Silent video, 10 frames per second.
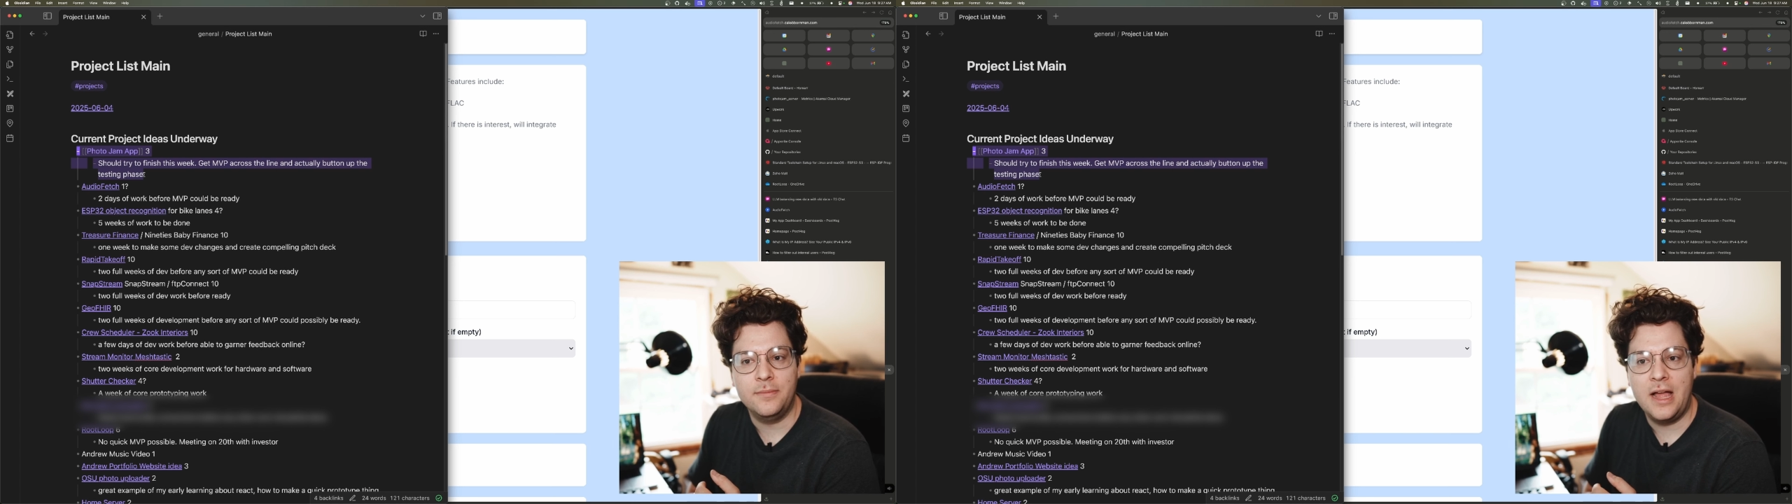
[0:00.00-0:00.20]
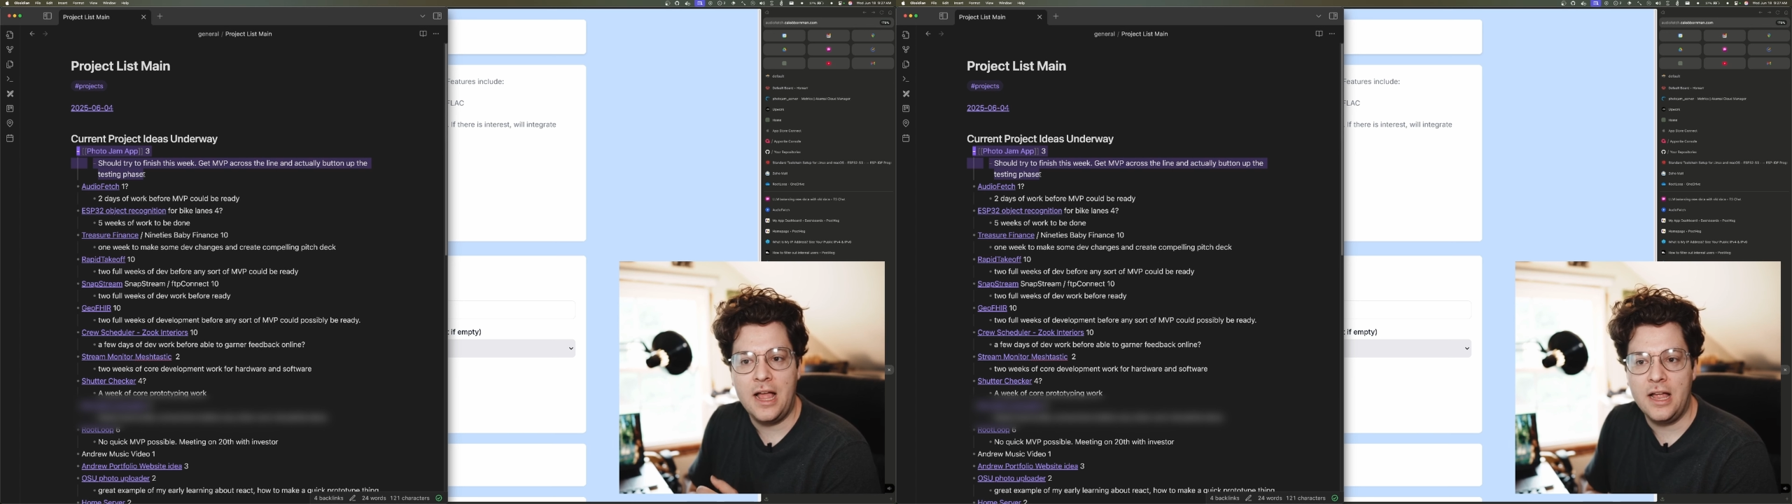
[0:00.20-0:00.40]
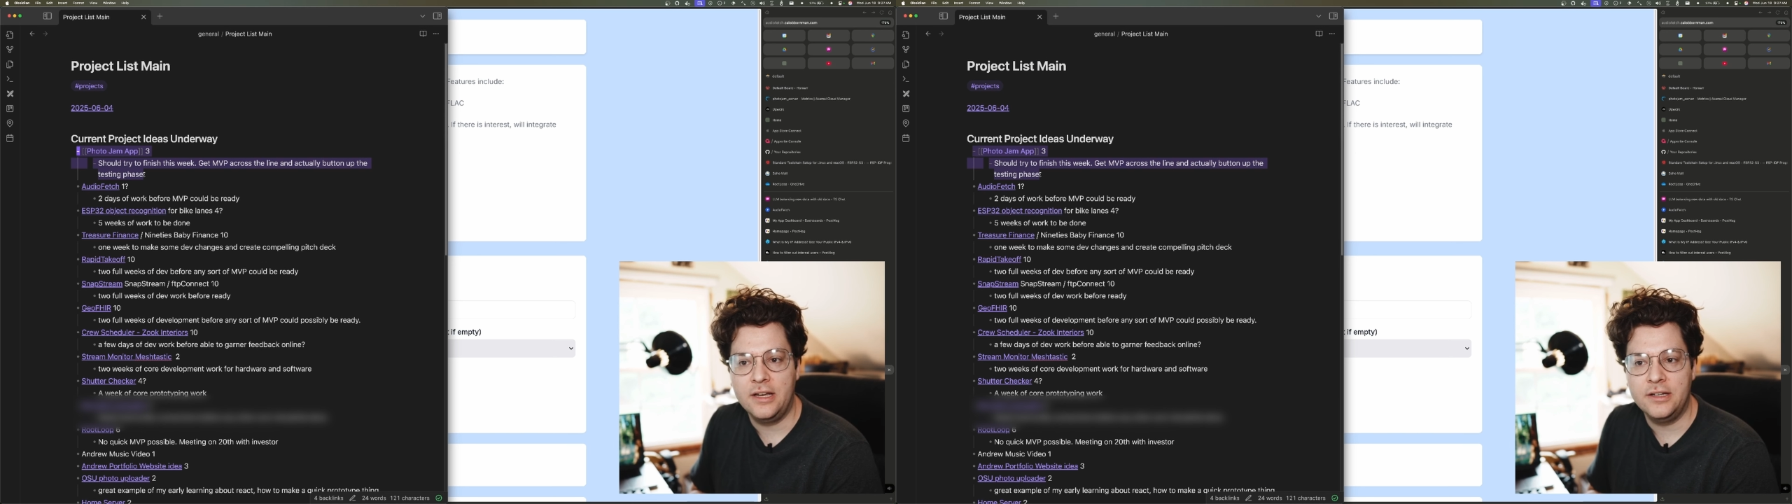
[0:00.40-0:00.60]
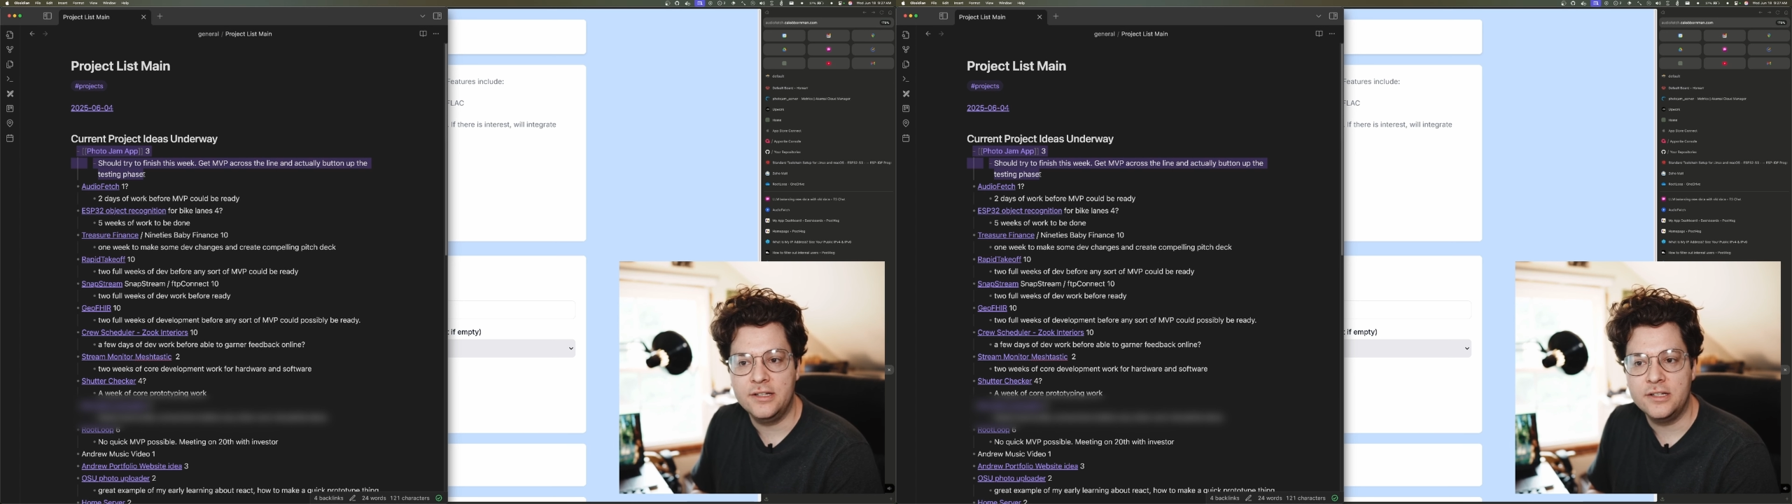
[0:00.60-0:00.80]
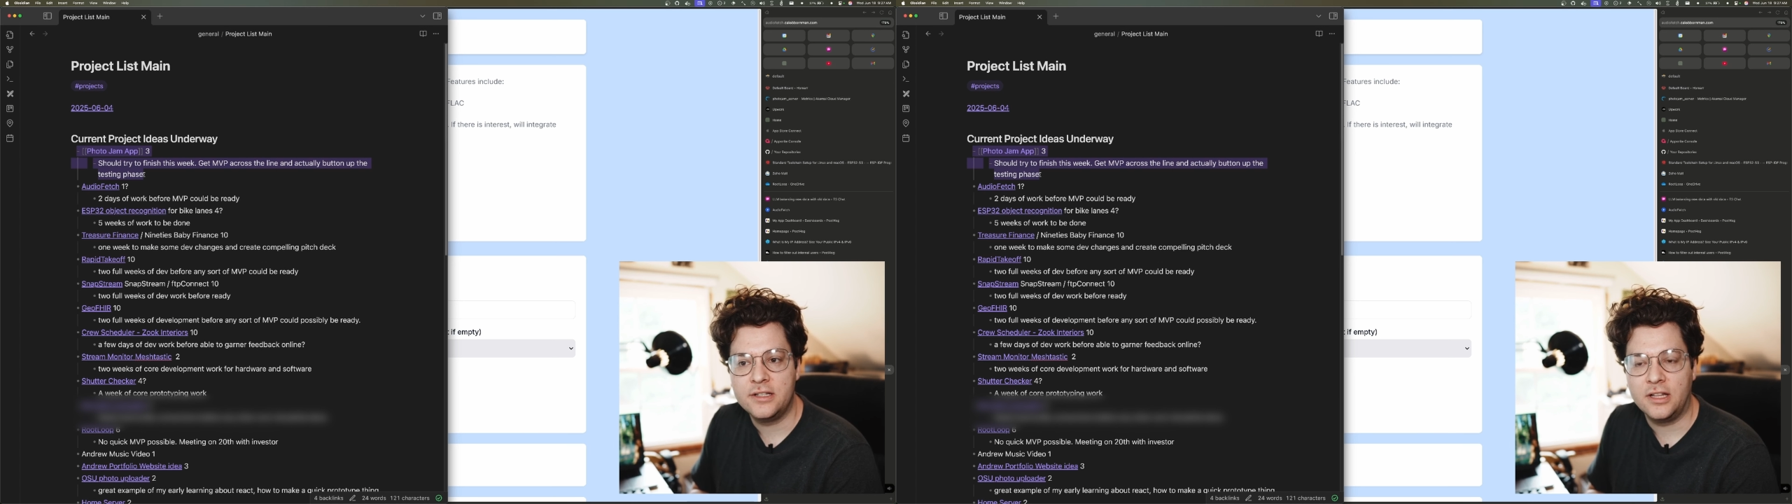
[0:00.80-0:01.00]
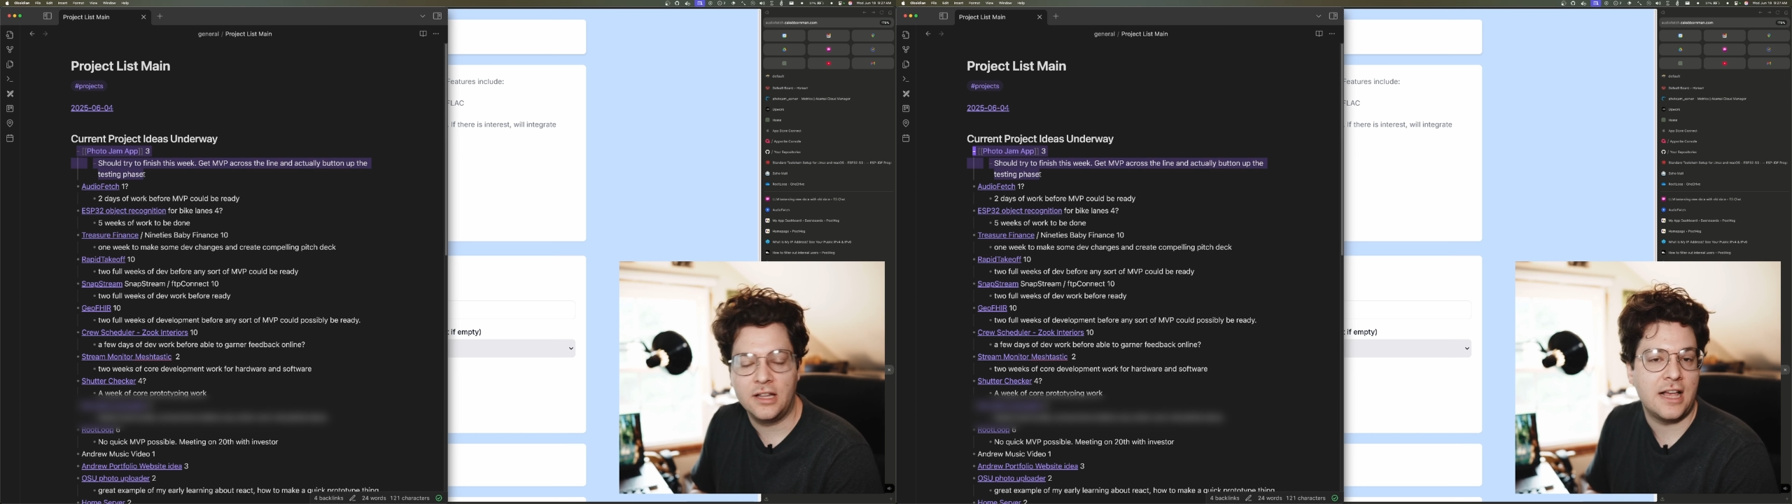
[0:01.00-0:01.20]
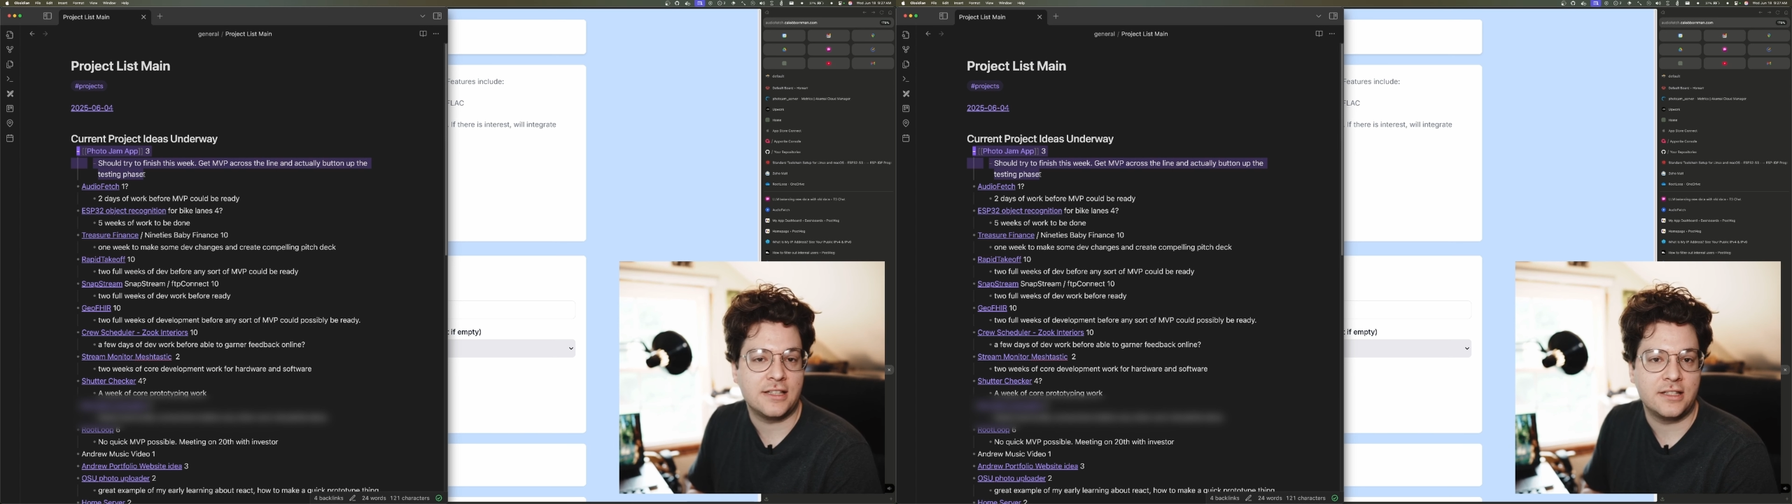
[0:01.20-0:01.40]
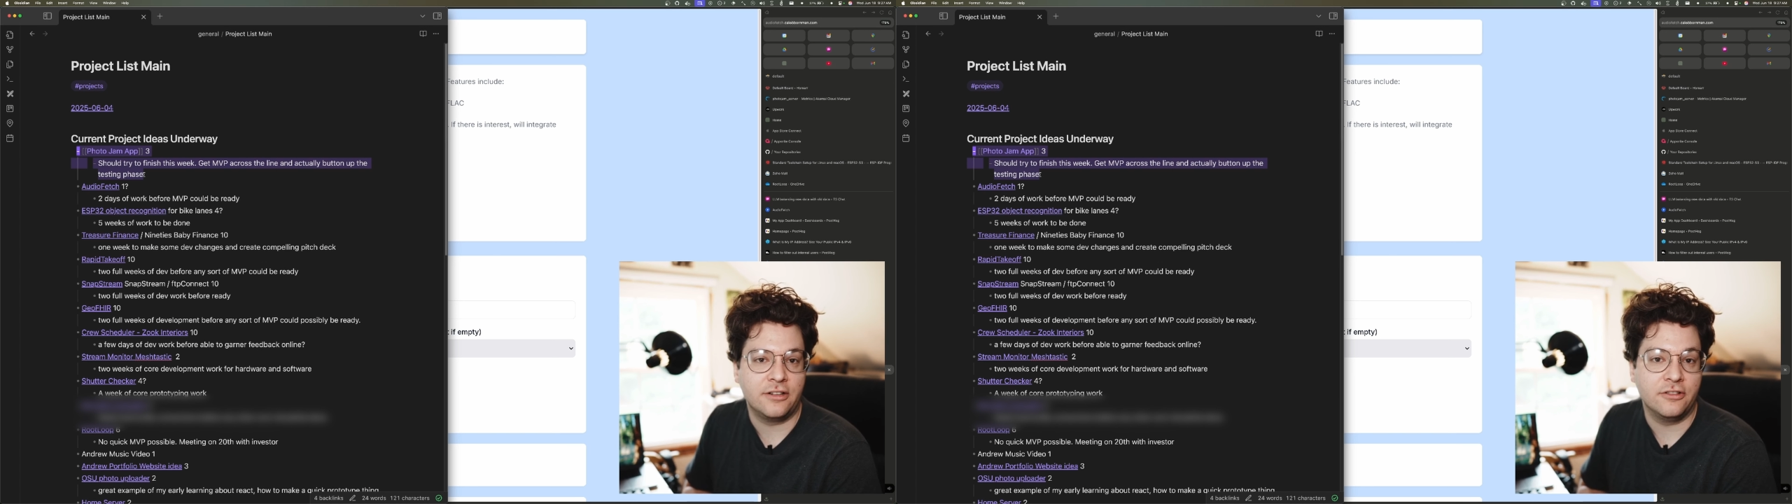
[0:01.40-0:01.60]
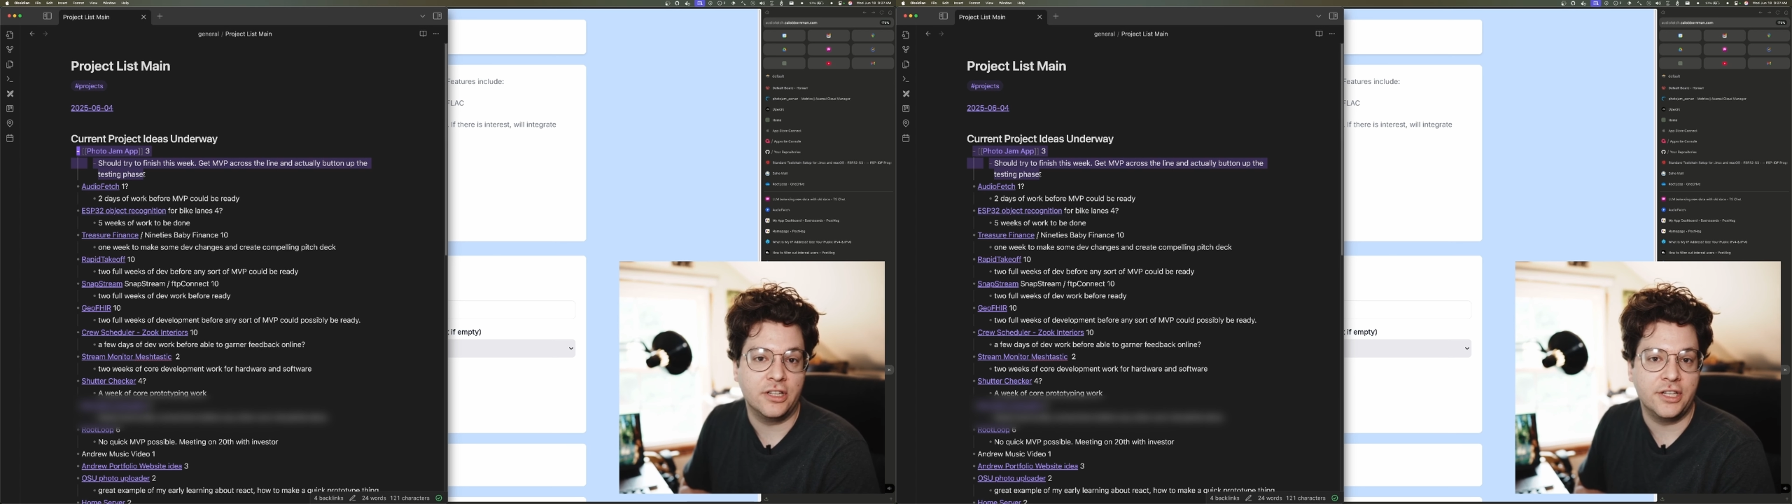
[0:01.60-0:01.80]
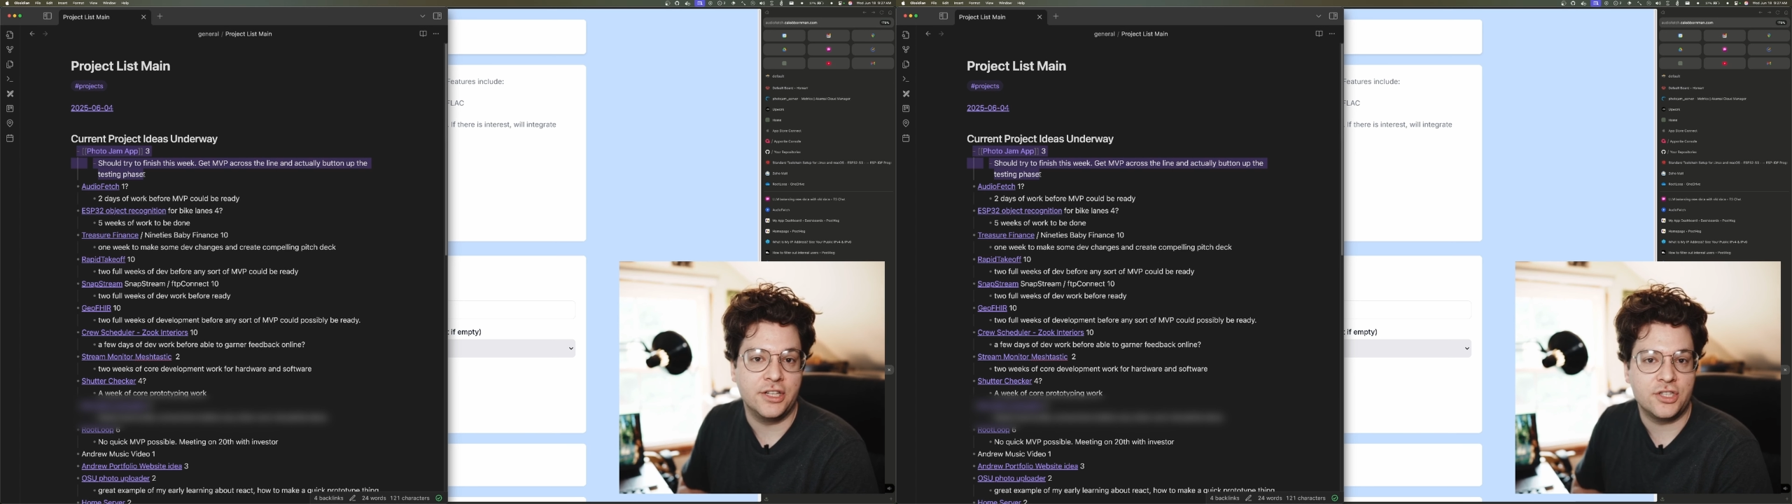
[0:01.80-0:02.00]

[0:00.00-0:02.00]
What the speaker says: and the last thing really is